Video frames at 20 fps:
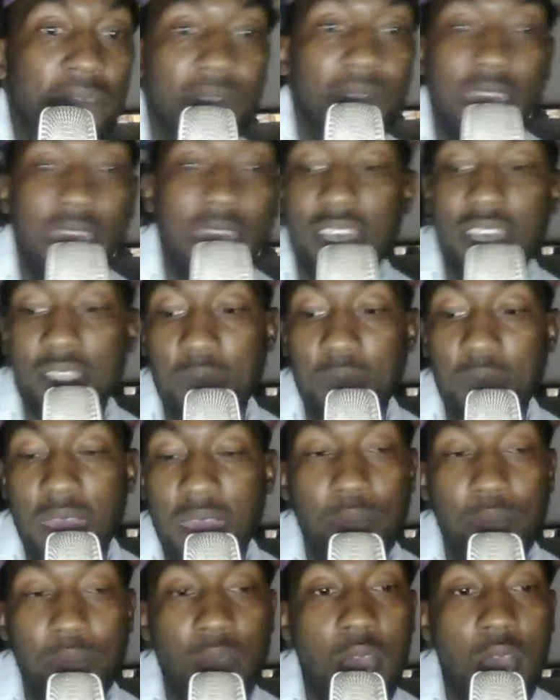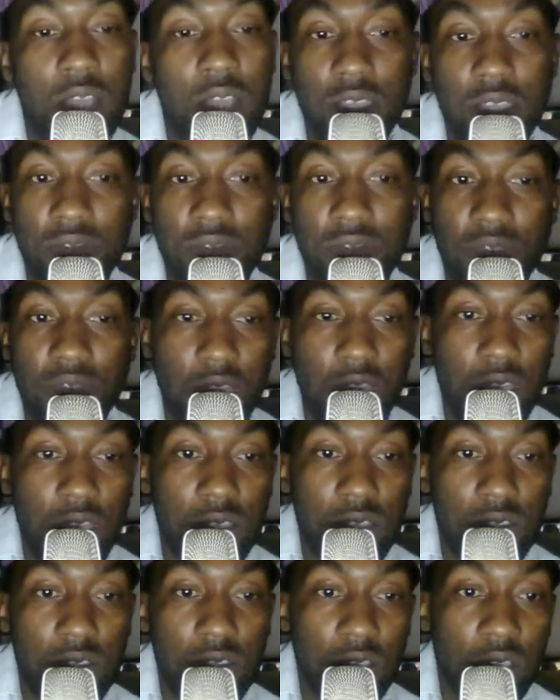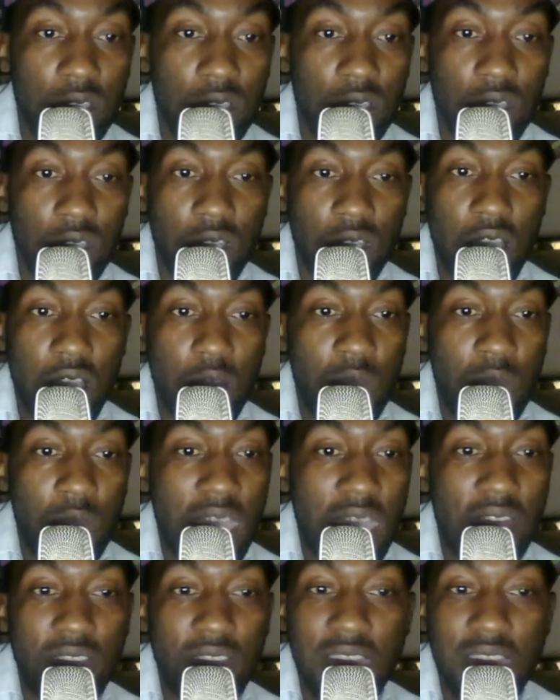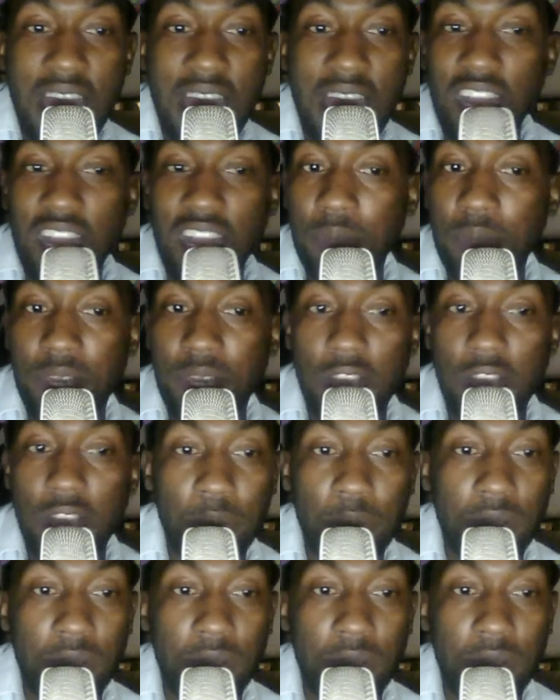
fans, man, boxing fans. We have a lot coming up.